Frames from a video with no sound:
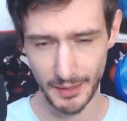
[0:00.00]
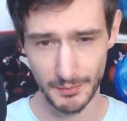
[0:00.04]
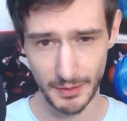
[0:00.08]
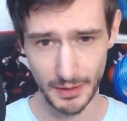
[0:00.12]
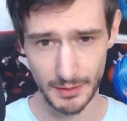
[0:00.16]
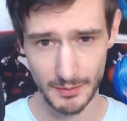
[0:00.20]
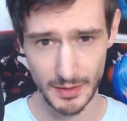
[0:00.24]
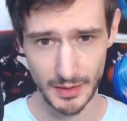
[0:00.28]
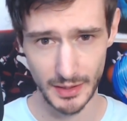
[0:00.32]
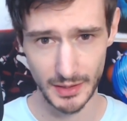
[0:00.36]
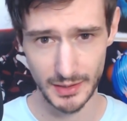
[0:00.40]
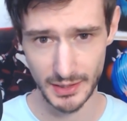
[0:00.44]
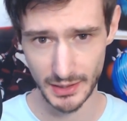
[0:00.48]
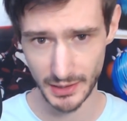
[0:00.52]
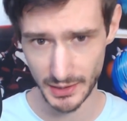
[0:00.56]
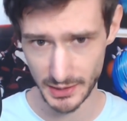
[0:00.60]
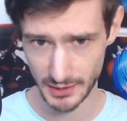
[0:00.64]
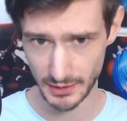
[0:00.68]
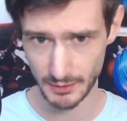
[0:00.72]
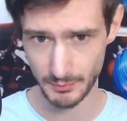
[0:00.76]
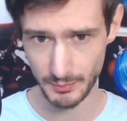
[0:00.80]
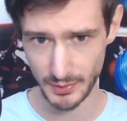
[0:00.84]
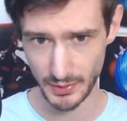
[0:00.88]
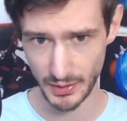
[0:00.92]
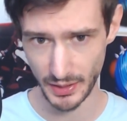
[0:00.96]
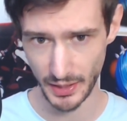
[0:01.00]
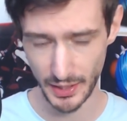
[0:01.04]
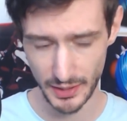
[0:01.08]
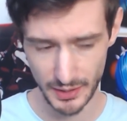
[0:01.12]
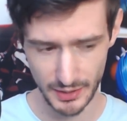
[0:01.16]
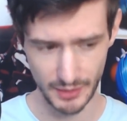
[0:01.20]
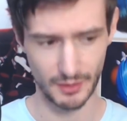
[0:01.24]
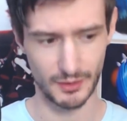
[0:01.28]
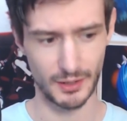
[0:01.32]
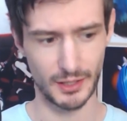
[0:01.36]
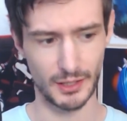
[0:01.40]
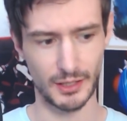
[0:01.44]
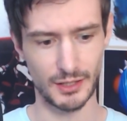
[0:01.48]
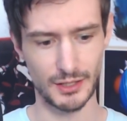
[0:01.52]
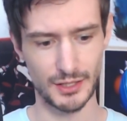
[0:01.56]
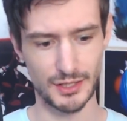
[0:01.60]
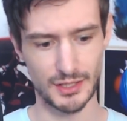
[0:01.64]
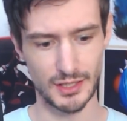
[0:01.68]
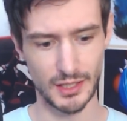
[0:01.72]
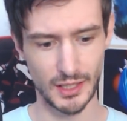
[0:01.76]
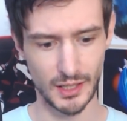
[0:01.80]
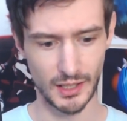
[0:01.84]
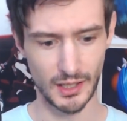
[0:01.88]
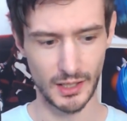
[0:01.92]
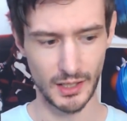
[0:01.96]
Maybe the TCPA hearing is